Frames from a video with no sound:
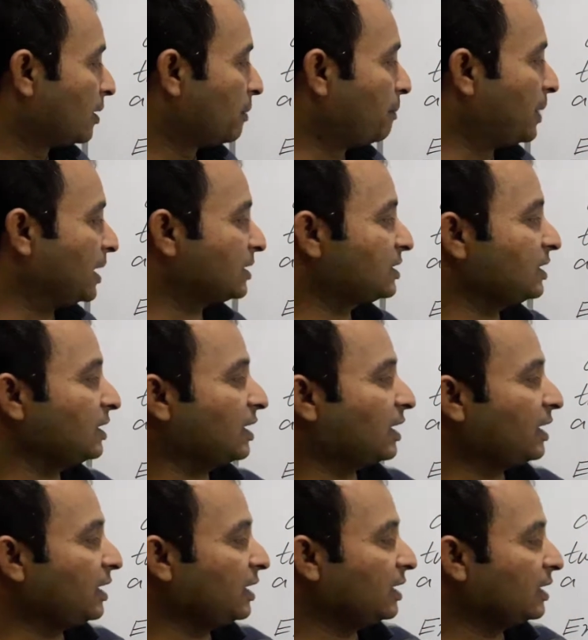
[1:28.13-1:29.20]

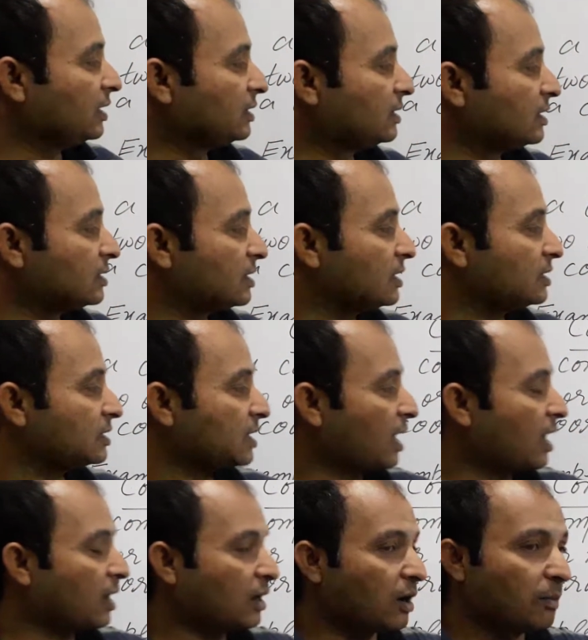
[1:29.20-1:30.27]
Basically, this is
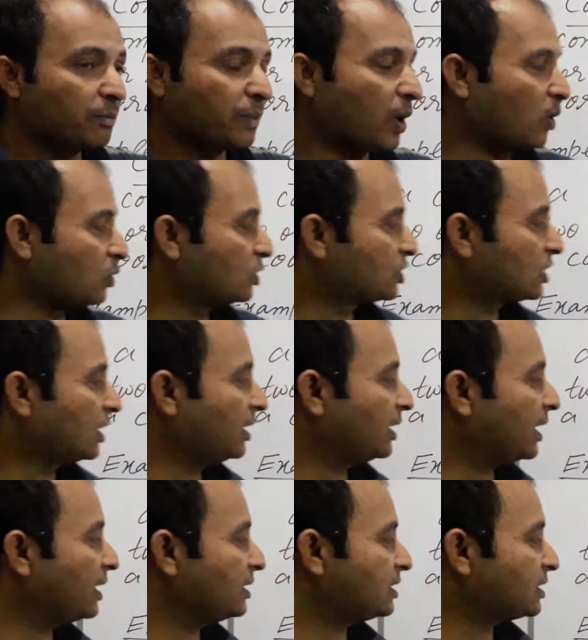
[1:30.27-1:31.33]
a compound
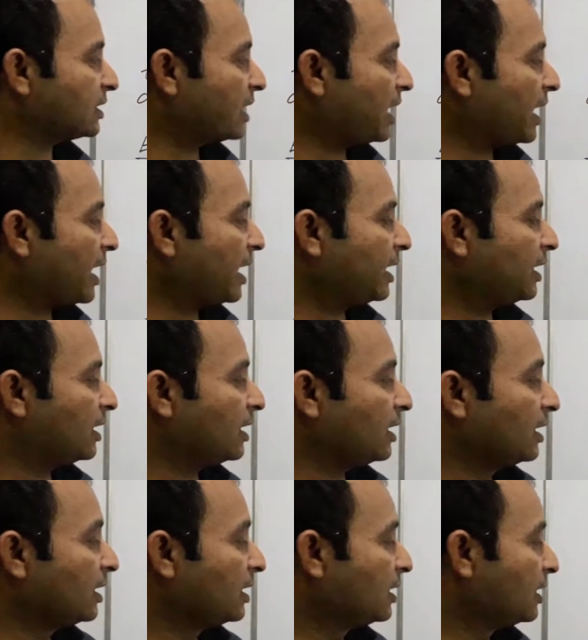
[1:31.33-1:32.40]
sentence and
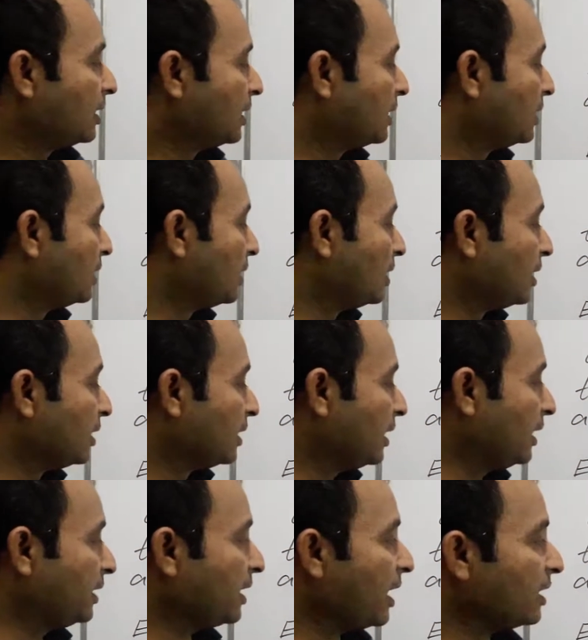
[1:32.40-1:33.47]

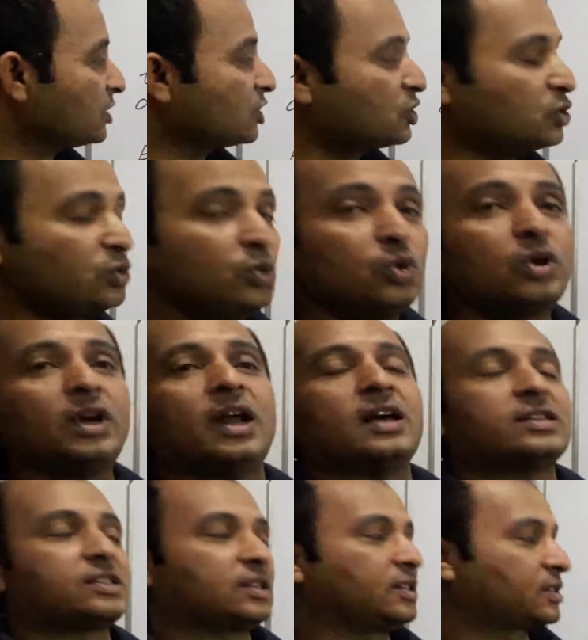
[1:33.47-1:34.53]
it has two
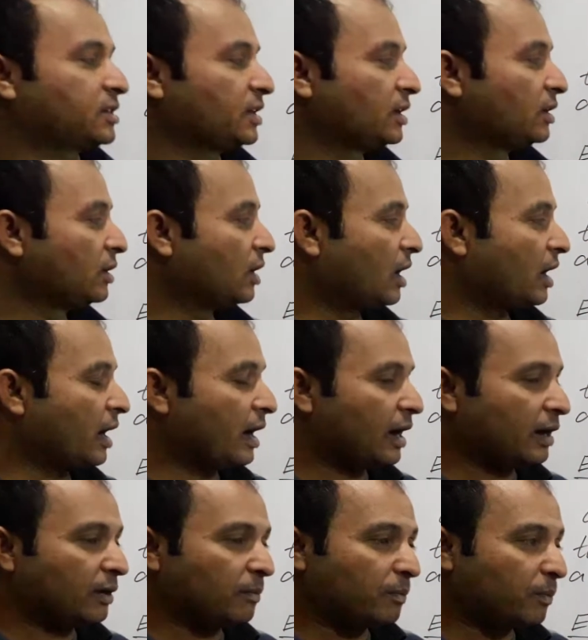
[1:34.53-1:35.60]
clauses,
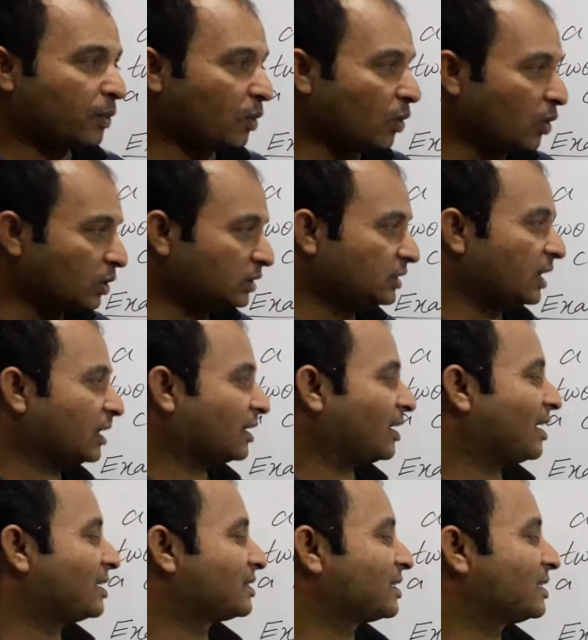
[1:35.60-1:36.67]
and both the
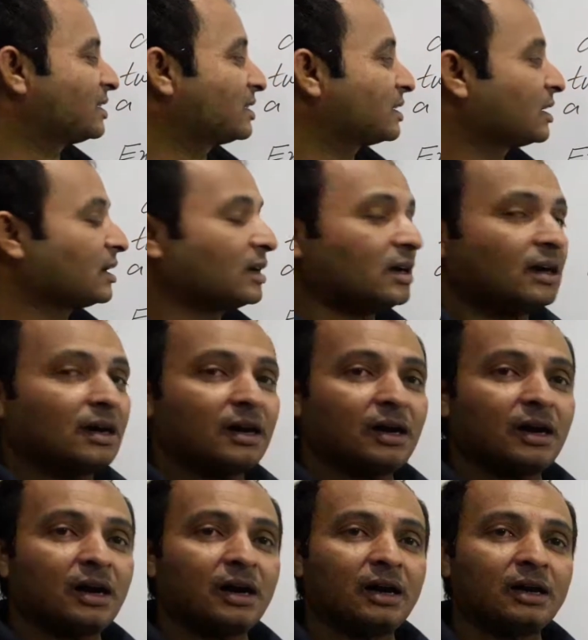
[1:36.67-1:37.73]
clauses
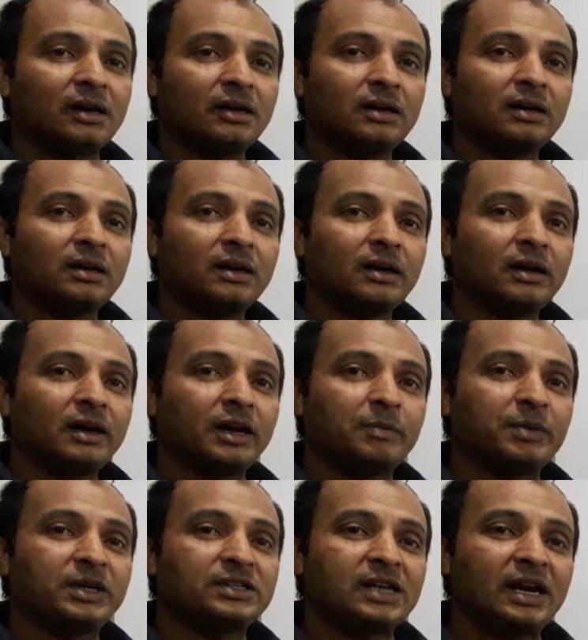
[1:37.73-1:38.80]
are
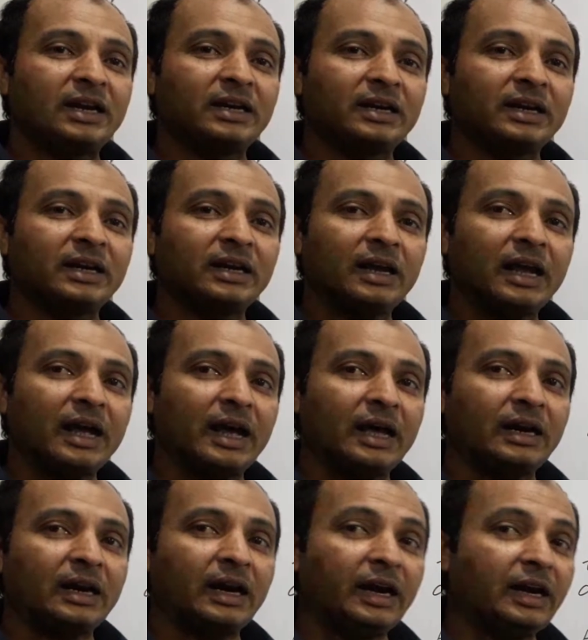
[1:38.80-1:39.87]
representing
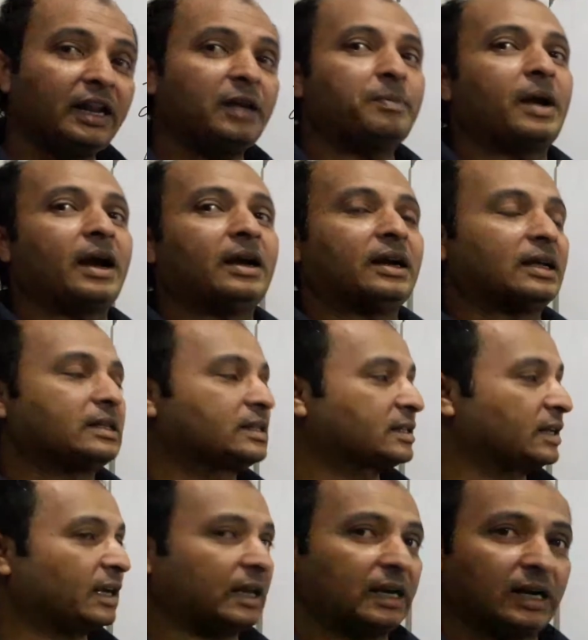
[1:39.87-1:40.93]
an independence
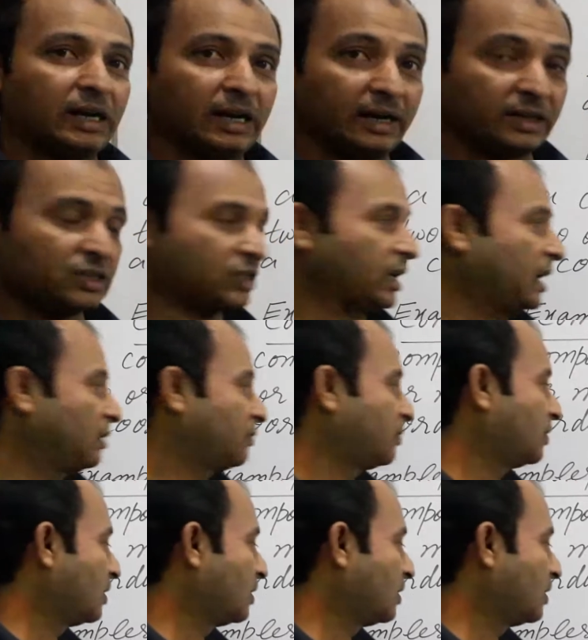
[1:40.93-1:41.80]
in itself.